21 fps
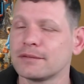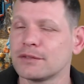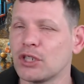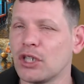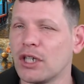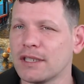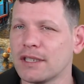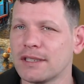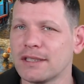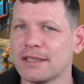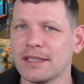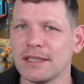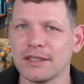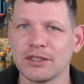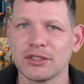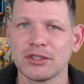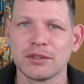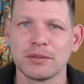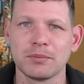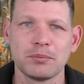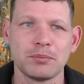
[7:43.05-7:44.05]
got
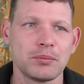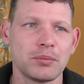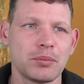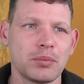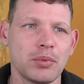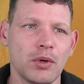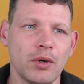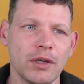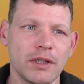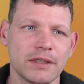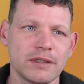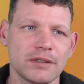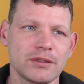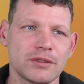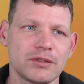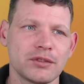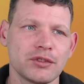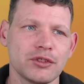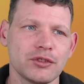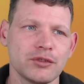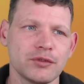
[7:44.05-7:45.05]
this point
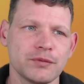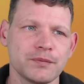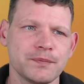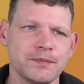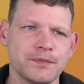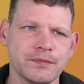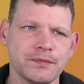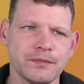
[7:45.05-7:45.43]
too.